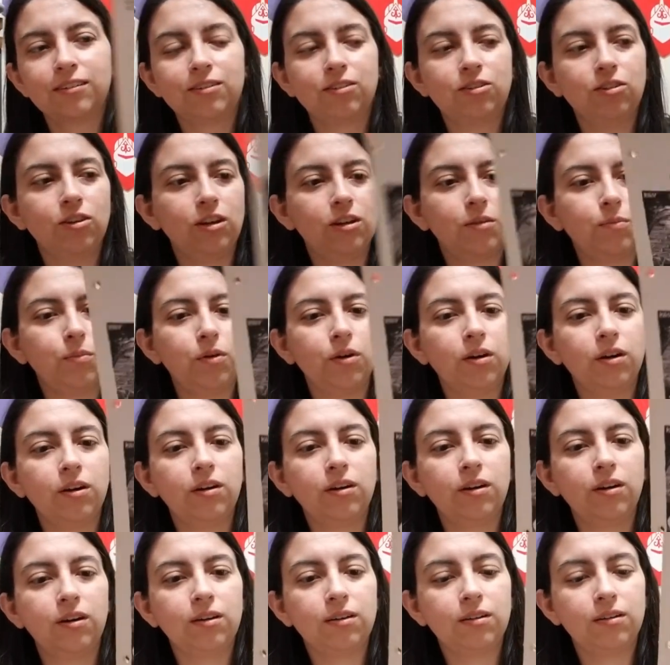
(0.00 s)
took it
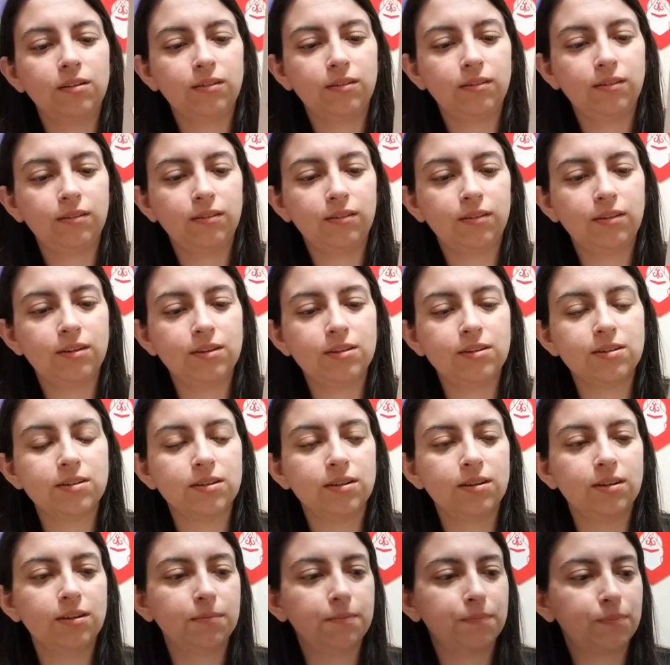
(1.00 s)
apart.
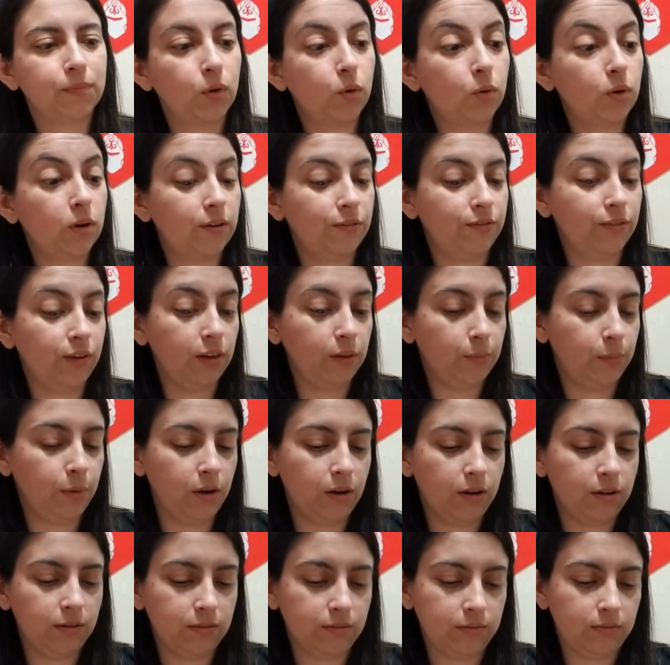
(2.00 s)
Or it fell
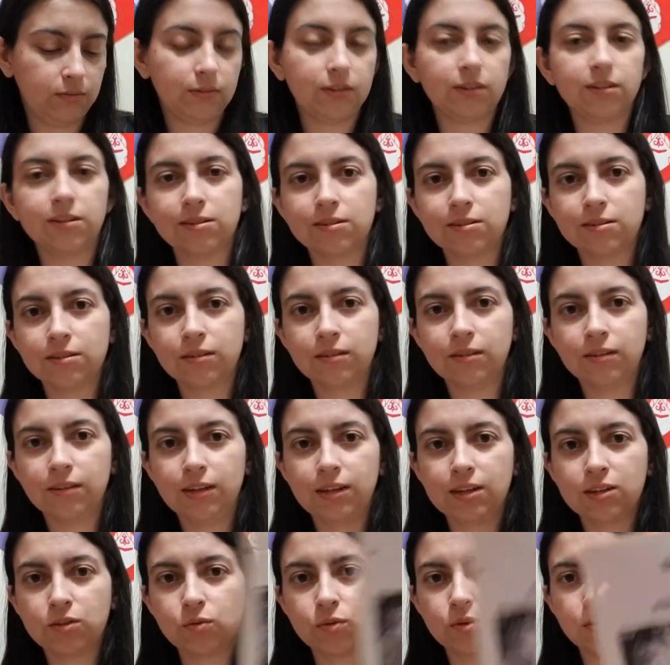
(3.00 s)
apart because
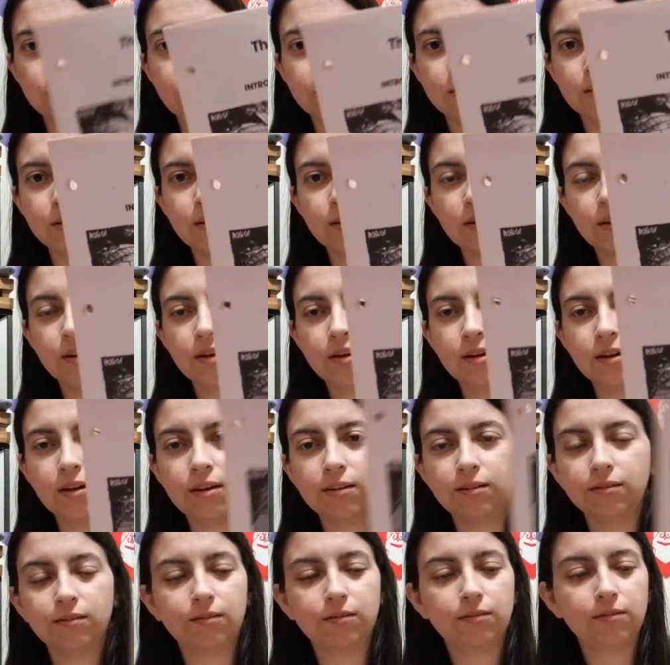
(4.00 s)
these were
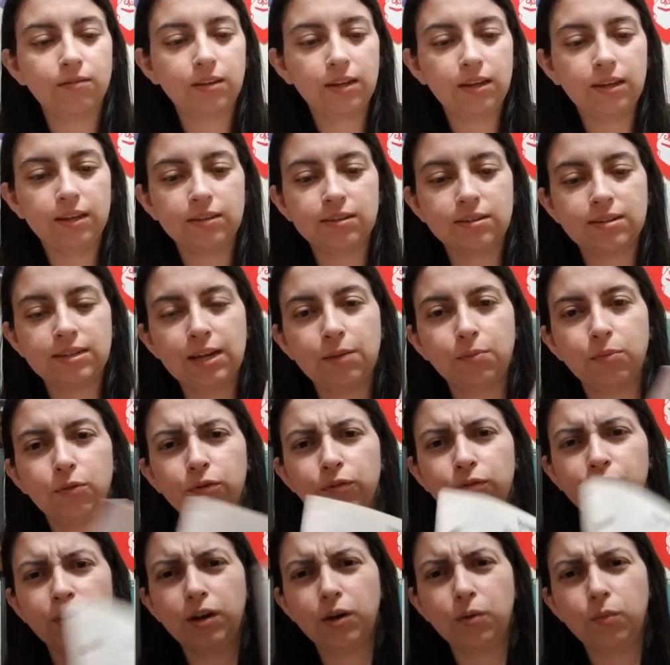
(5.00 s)
not
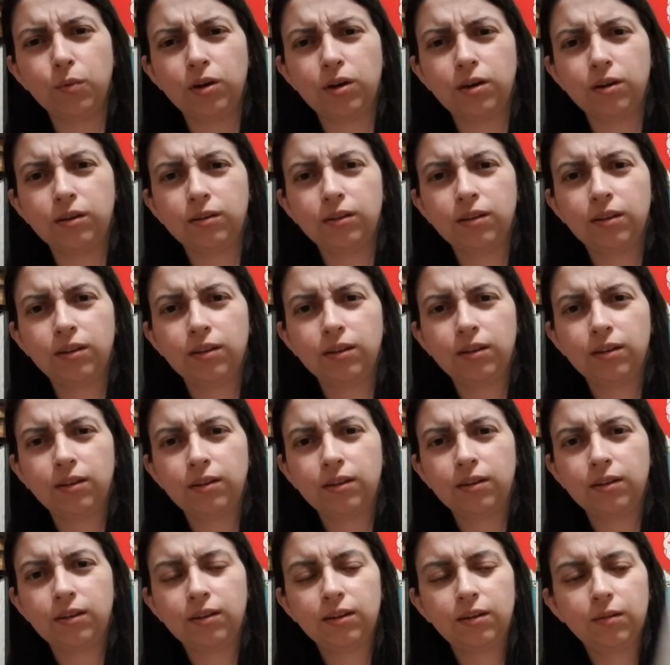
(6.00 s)
stapled very well.
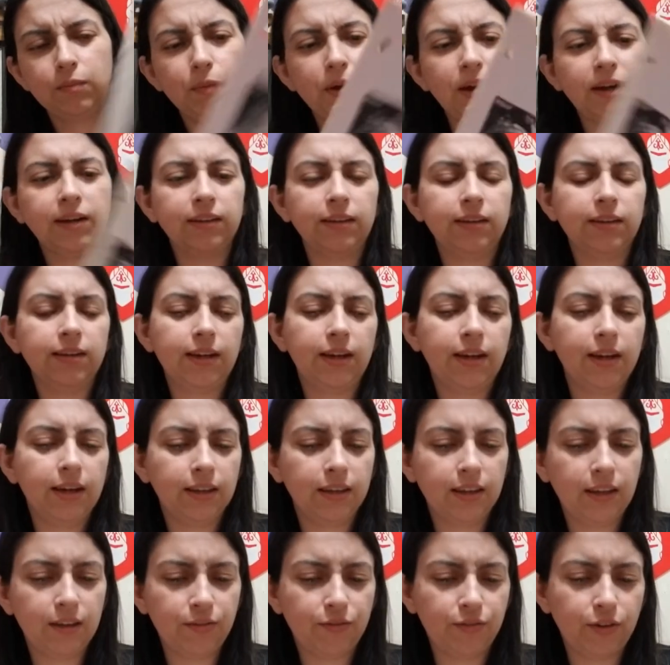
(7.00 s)
Back in the day,
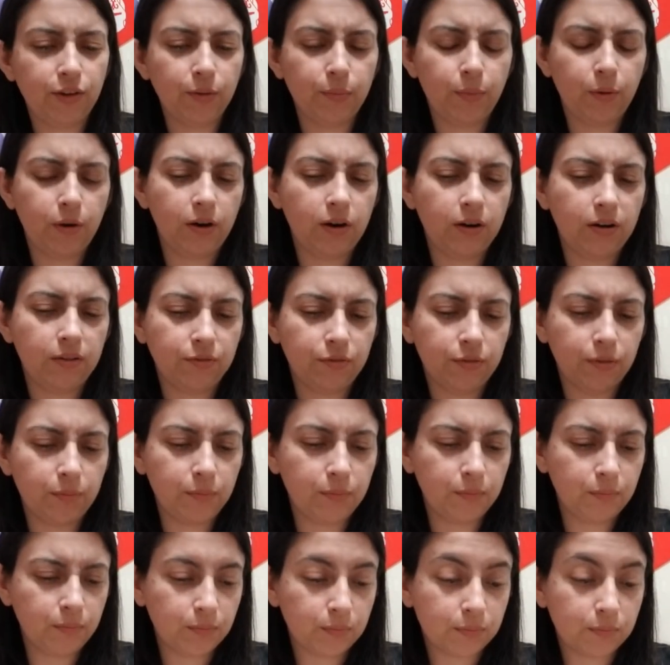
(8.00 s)
they fell apart
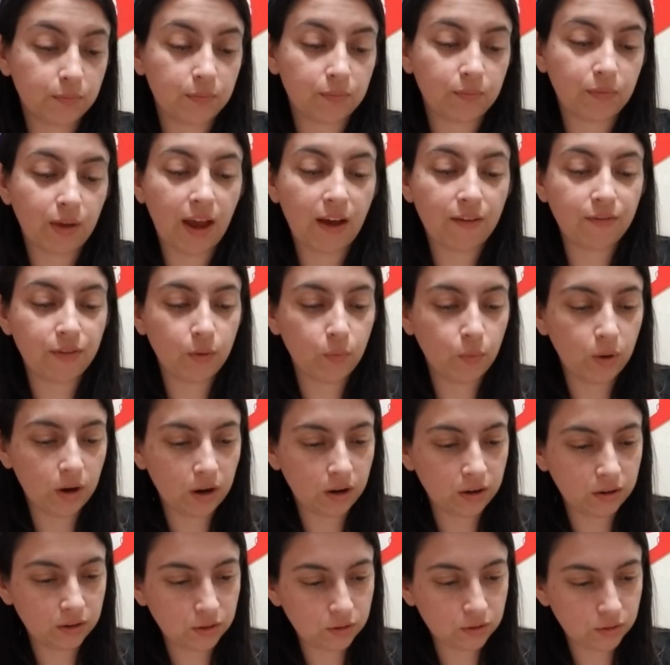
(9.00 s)
from heavy
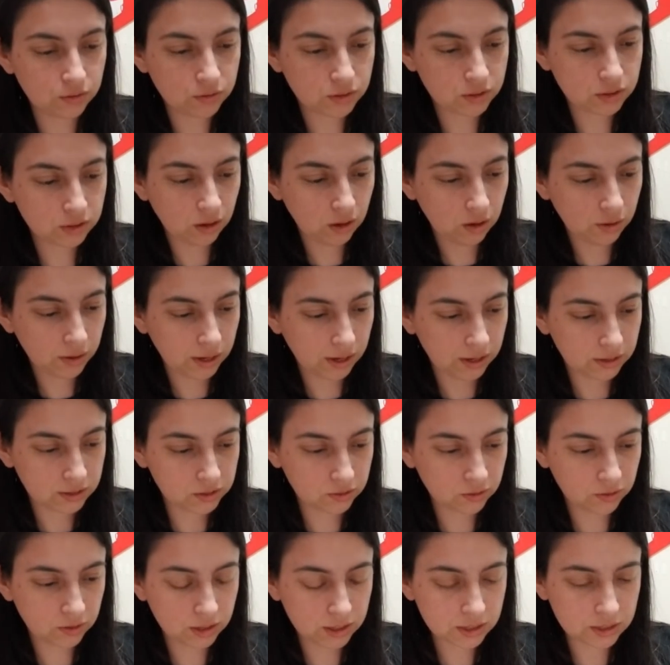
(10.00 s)
wear and use. Okay, so
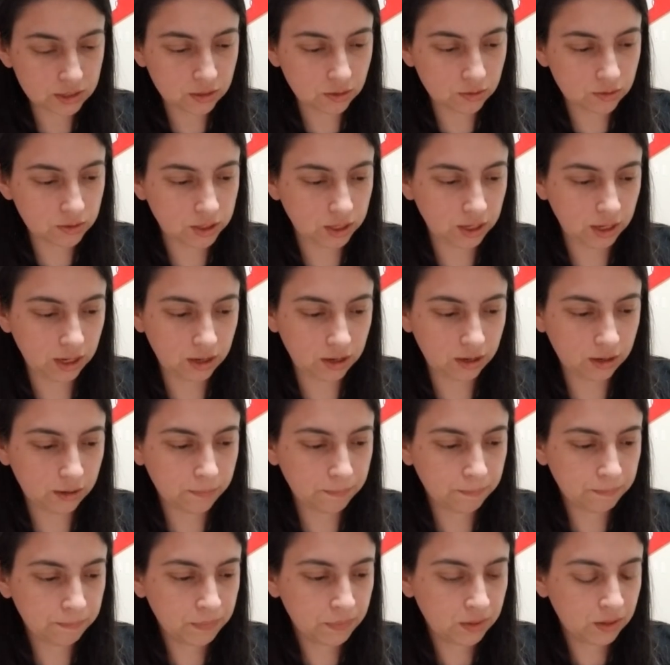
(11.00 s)
there is notes
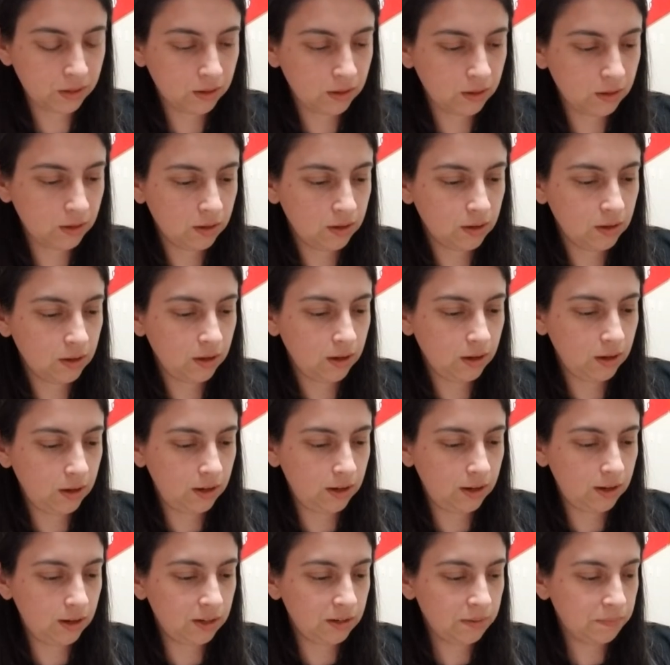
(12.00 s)
here.
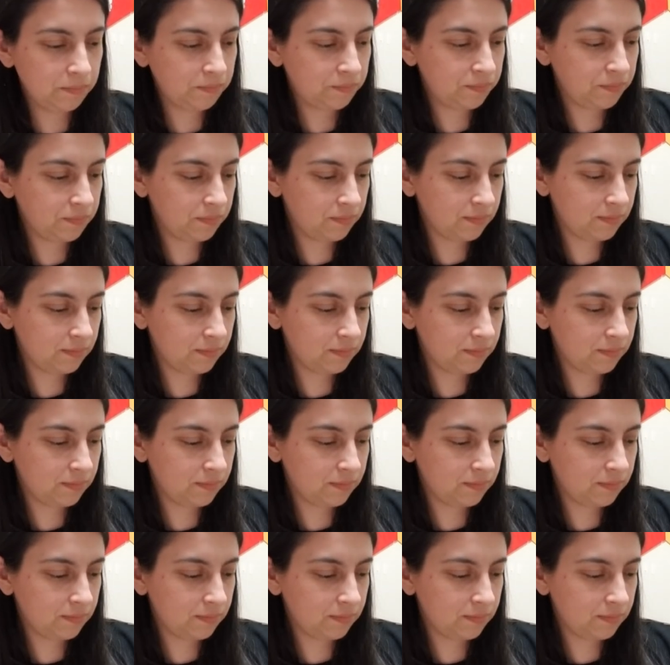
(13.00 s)
Whoever